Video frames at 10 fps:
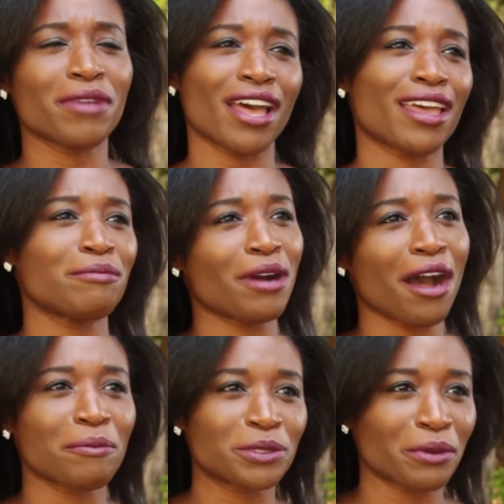my
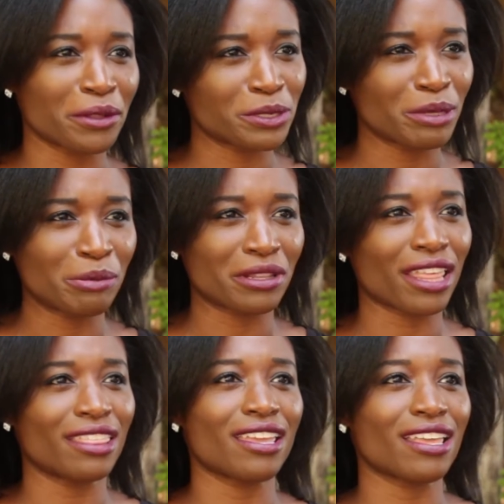mom is one of those people
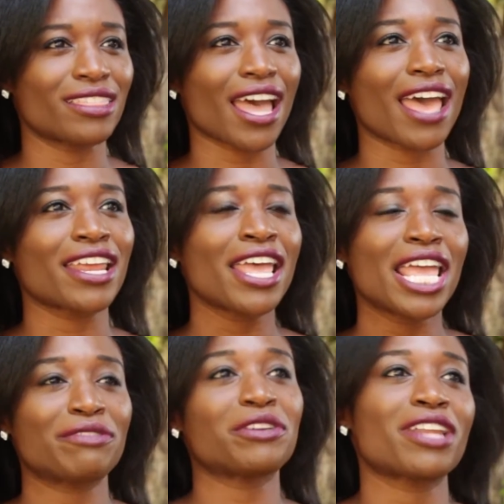that think that
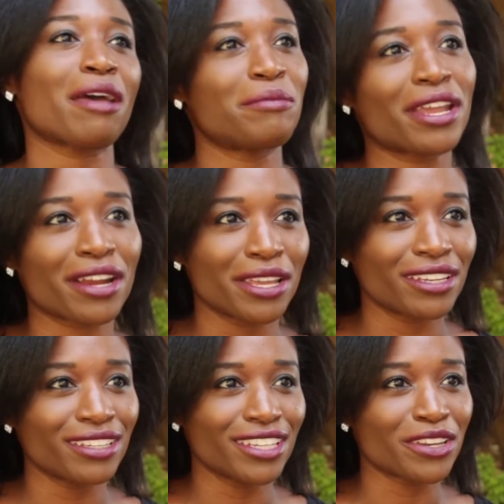if you're not married,
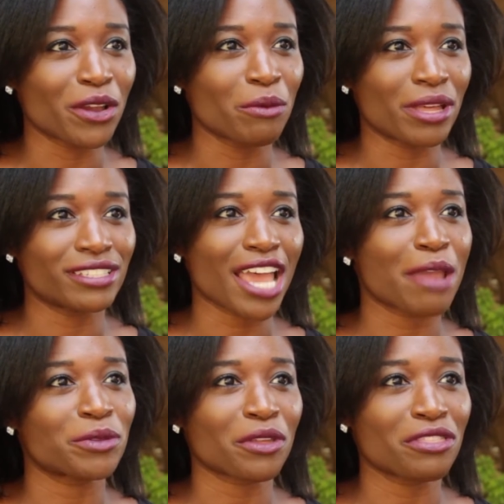by the
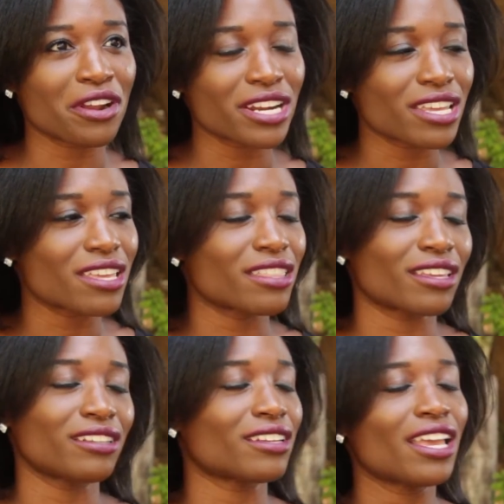time you're 30,
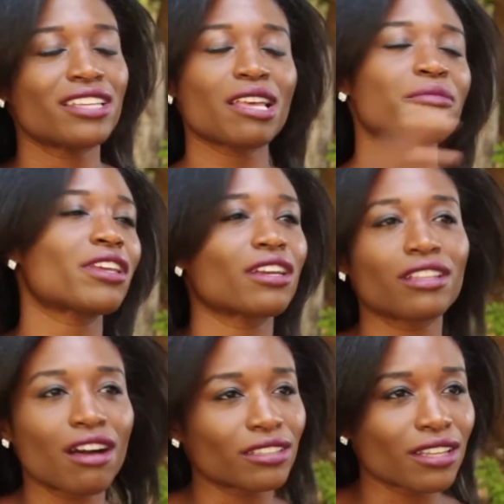then something
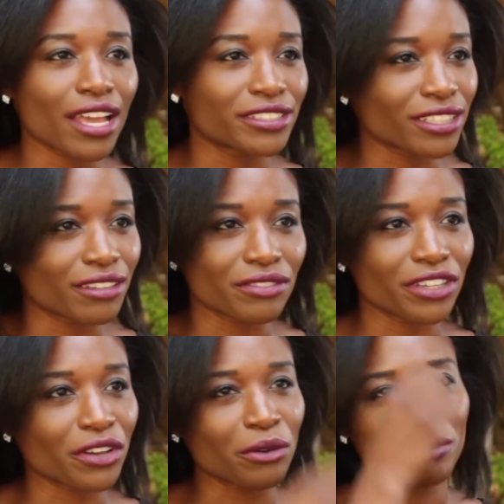along the lines of,
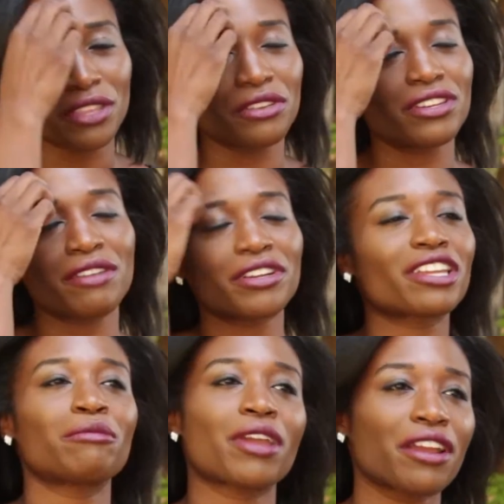either you're never gonna
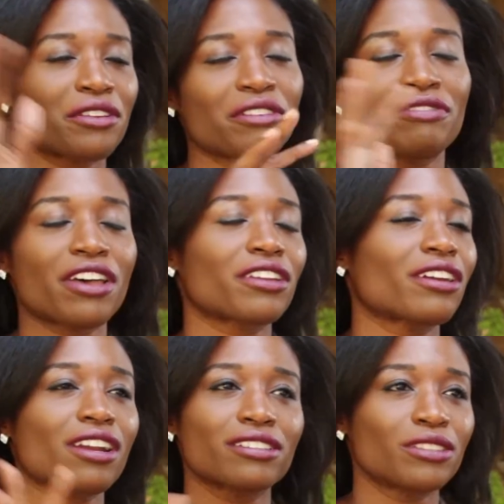get married or you're a
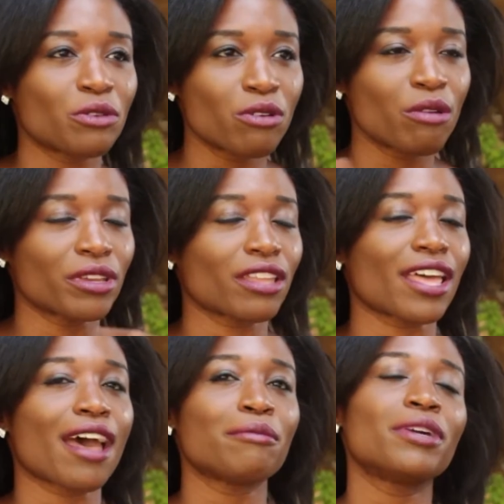failure. Don't quote me on
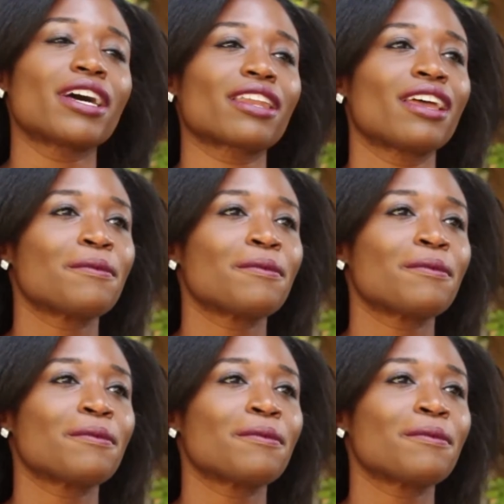that. But,